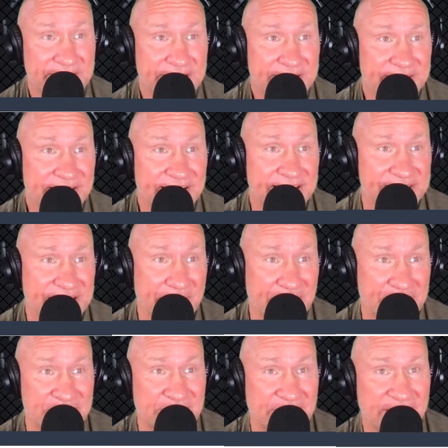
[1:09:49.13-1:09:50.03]
last time I
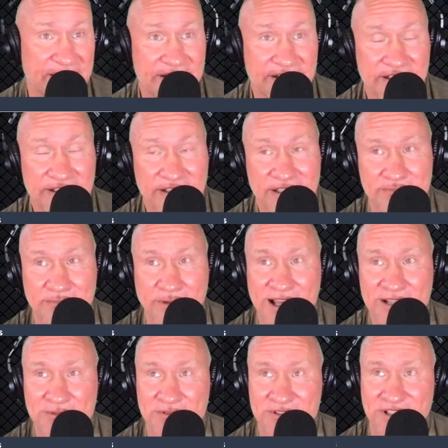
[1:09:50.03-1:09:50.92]
was there. His
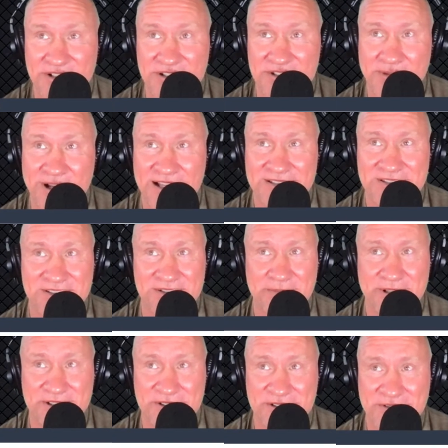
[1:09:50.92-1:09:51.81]
boss was there. His boss is a
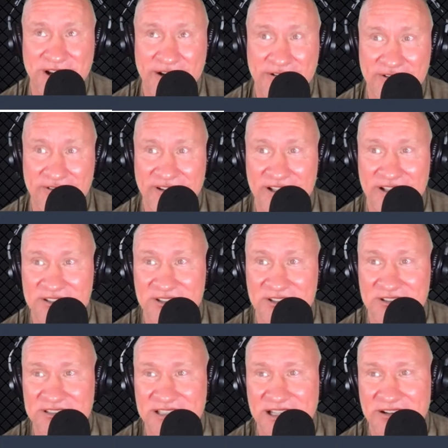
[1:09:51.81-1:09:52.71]
big Survivor fan.
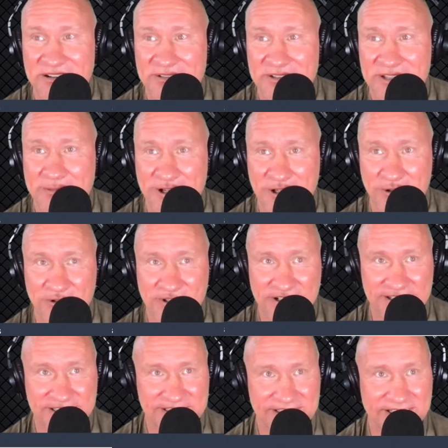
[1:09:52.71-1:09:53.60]
So now every time I go
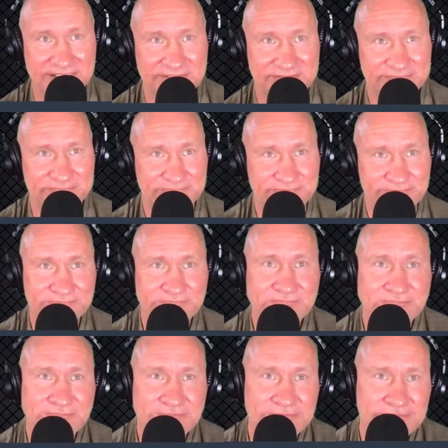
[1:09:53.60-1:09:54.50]
there, he's like
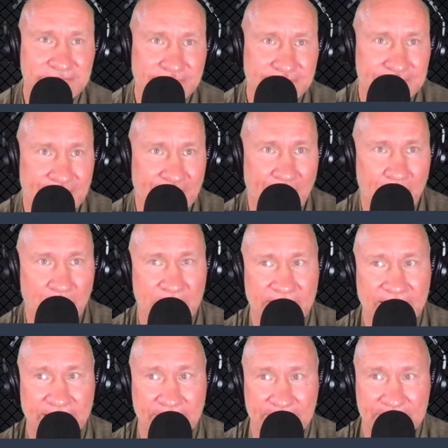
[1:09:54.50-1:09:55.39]
wanting
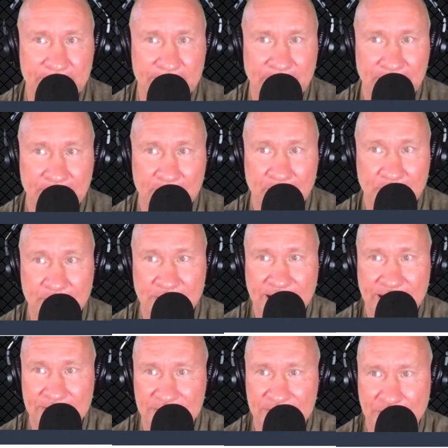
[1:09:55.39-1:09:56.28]
to have his baby, wanting me to
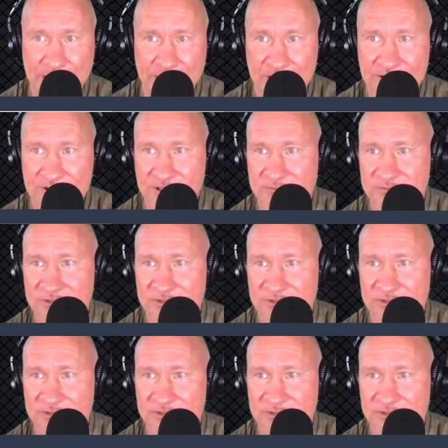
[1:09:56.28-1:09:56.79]
have his baby or something.